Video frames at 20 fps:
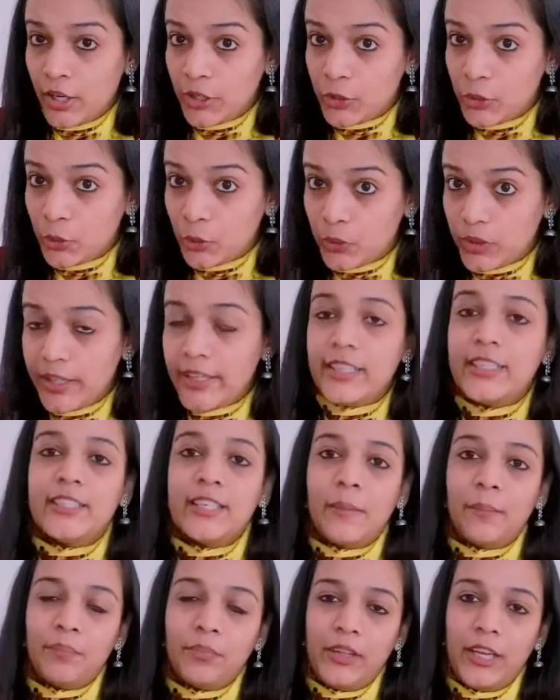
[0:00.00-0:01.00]
to read
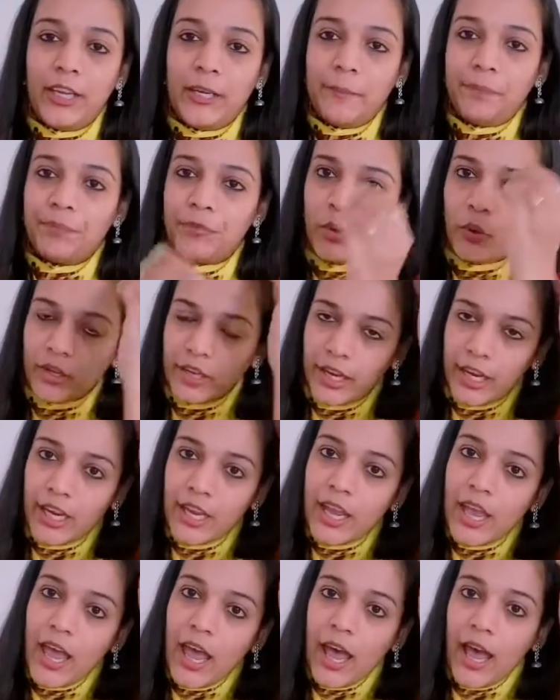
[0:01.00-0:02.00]
something,
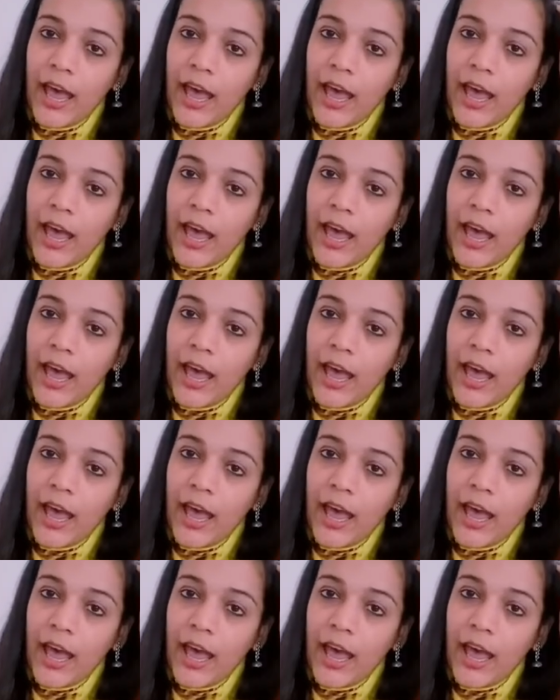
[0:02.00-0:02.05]
okay?